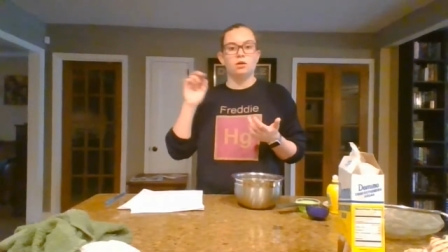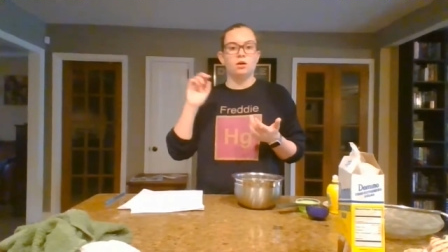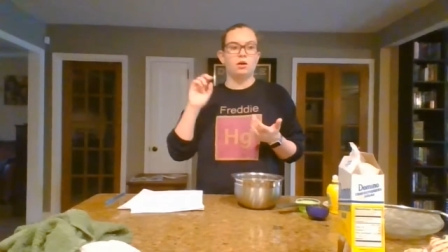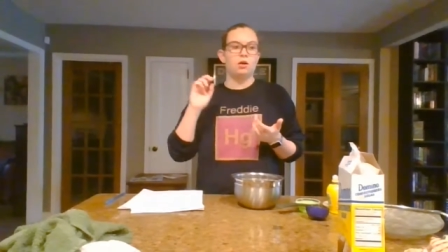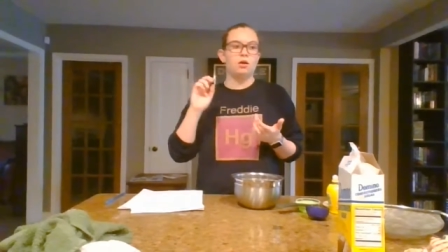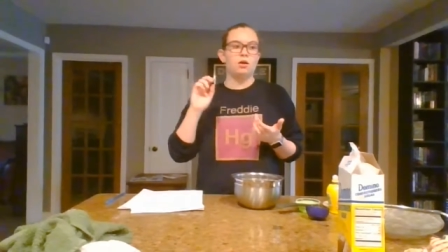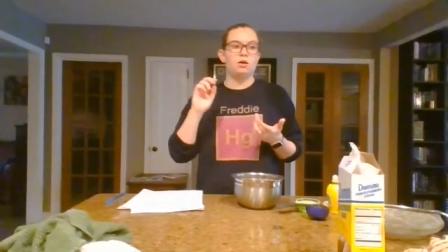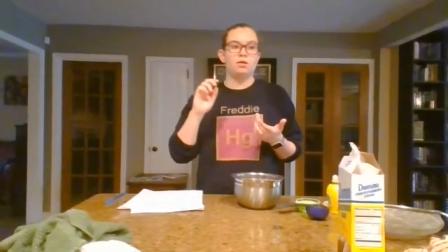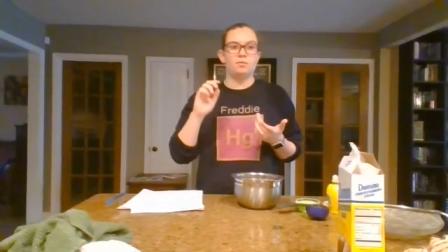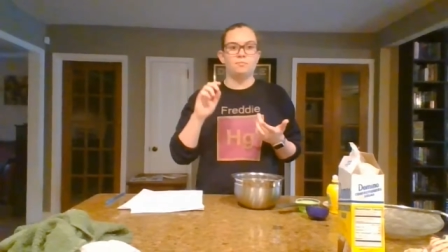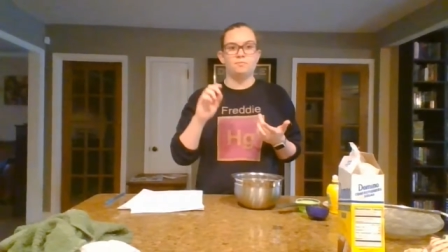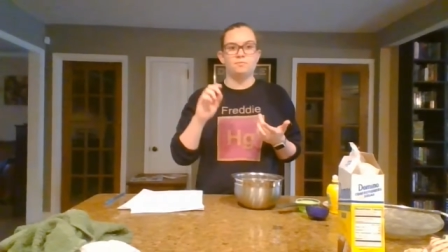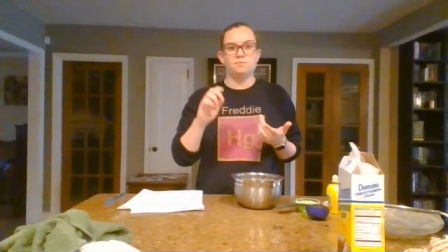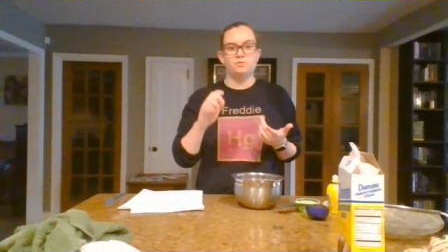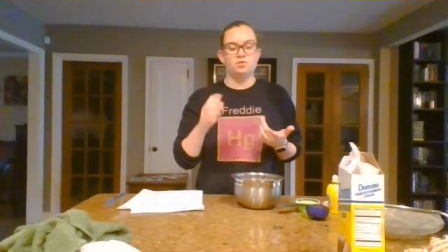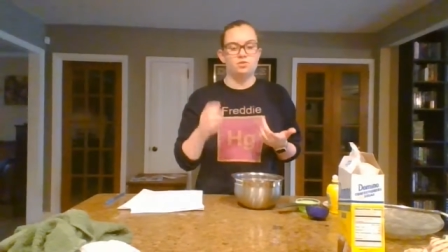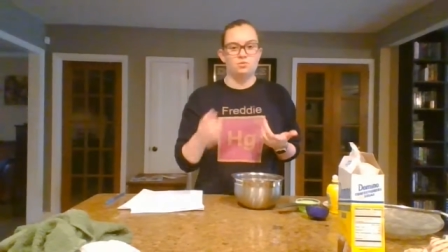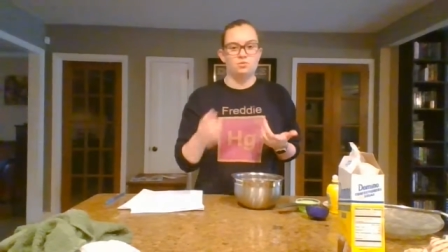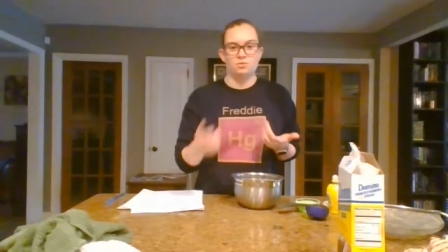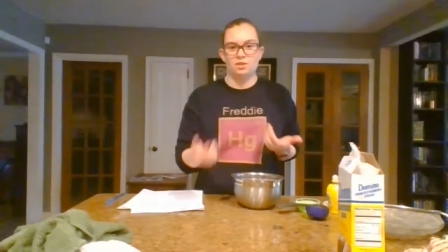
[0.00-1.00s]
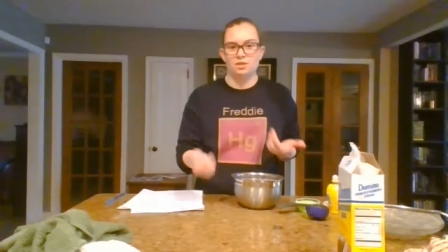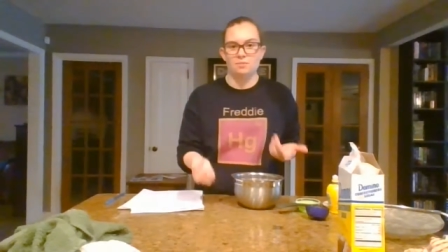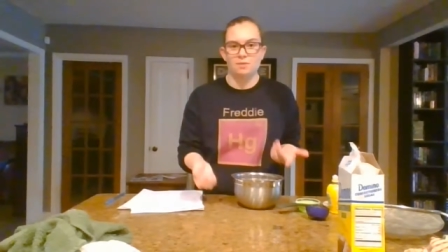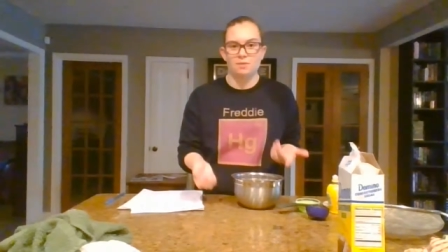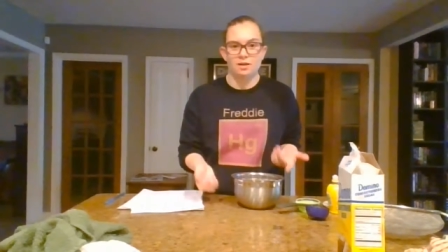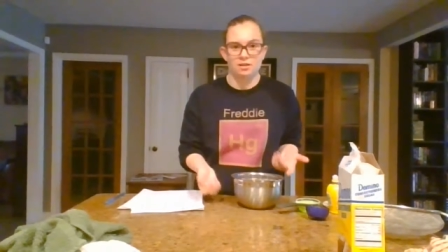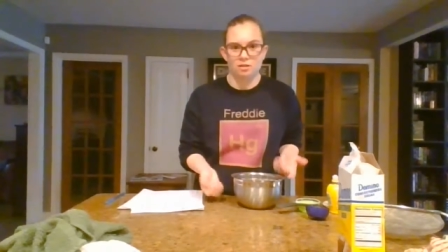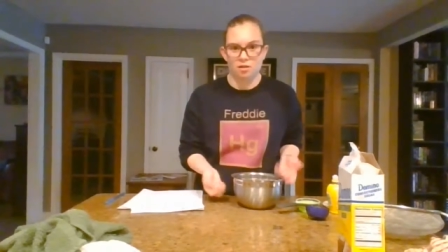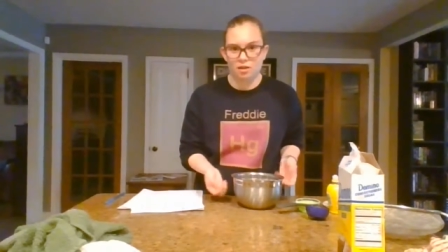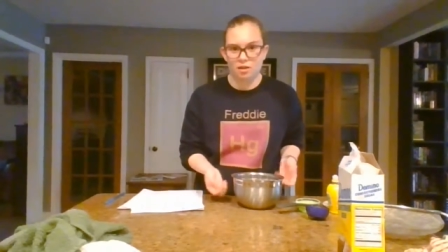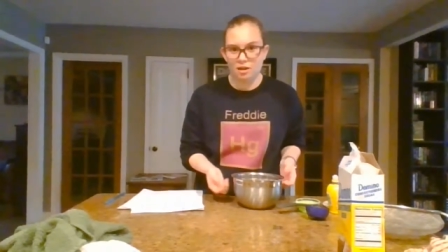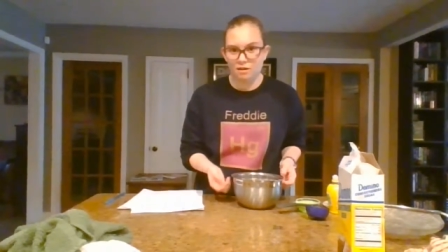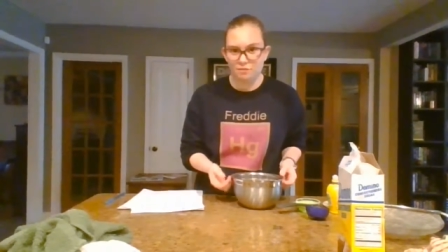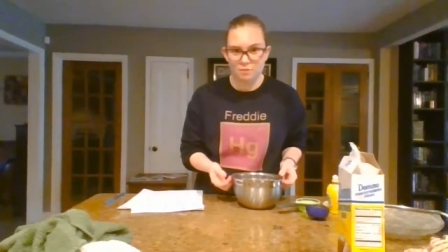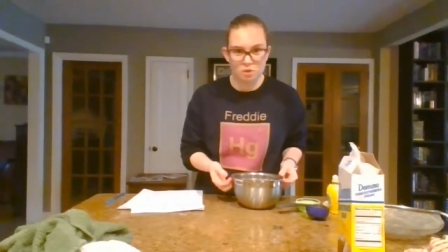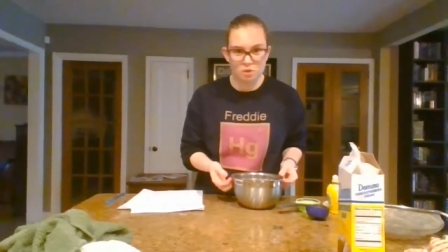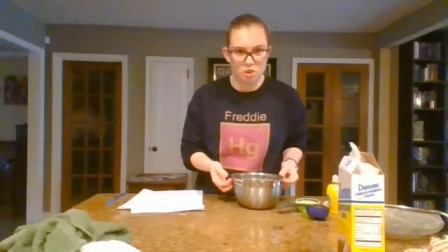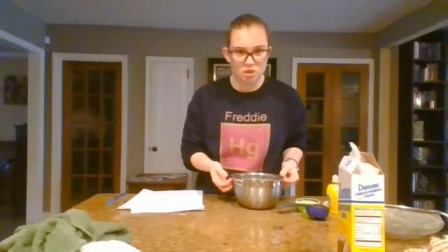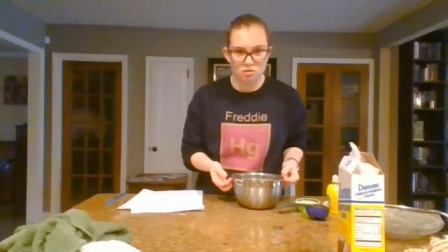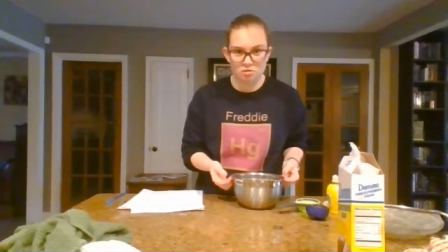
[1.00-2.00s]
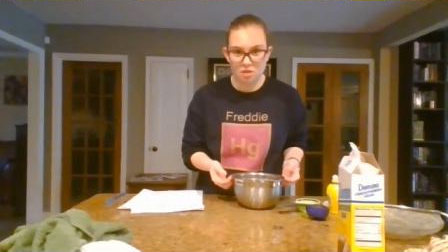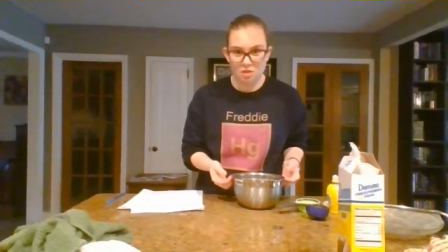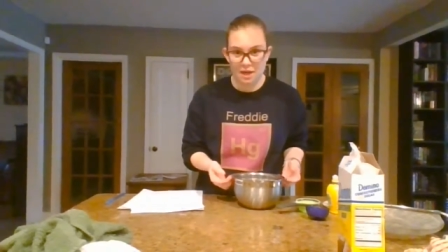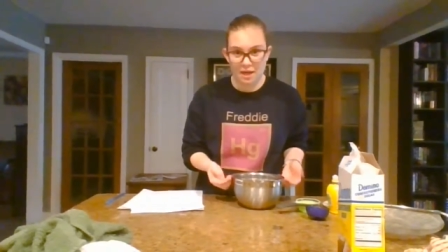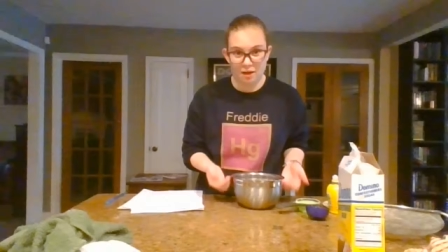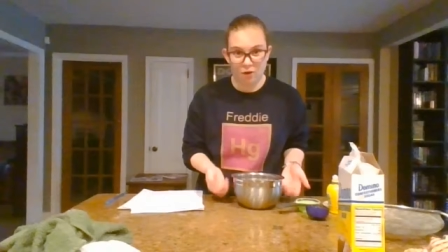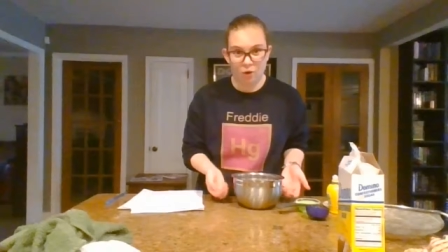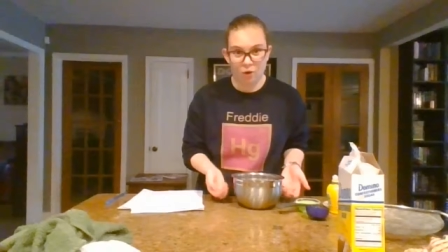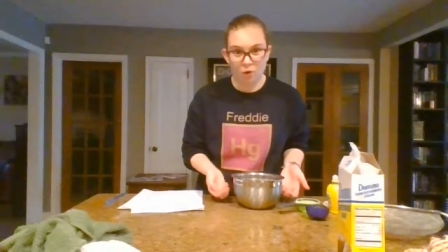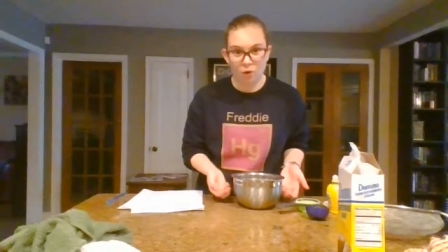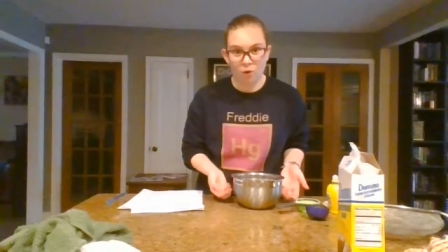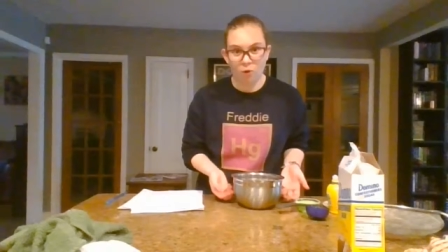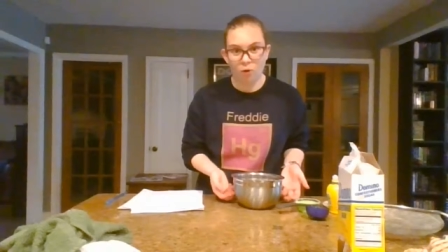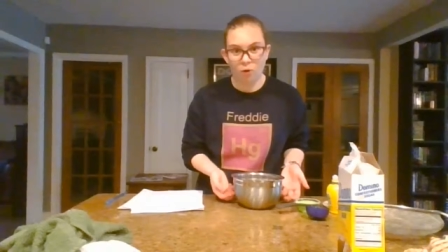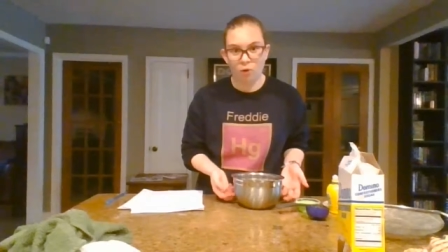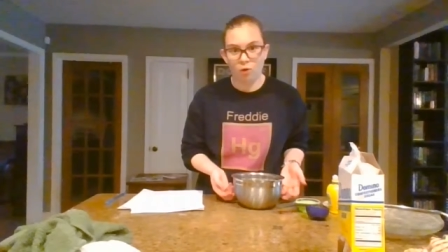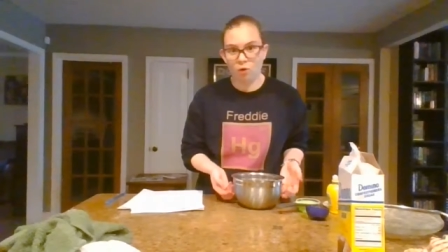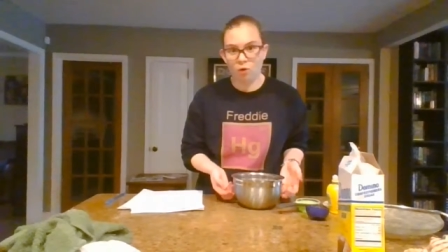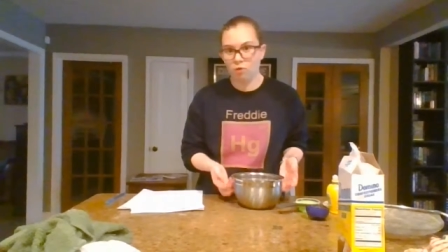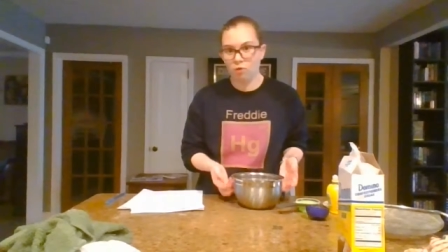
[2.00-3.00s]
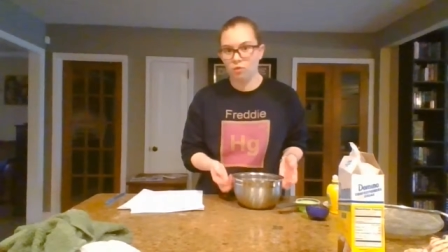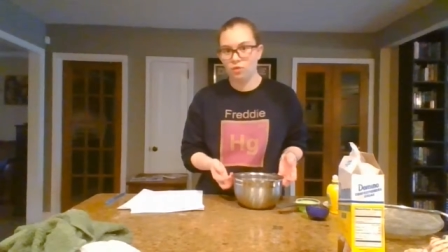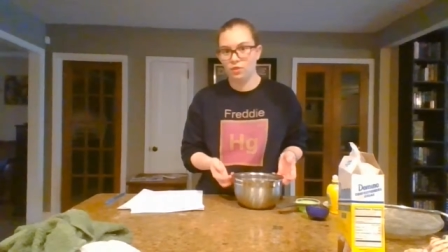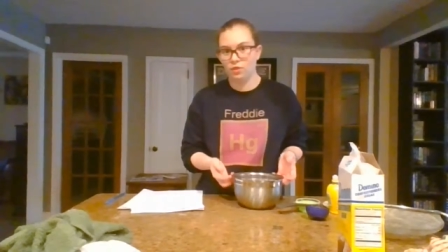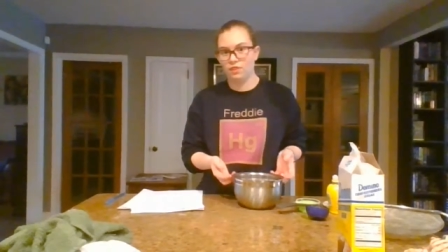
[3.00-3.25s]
so they might not have machinery at all.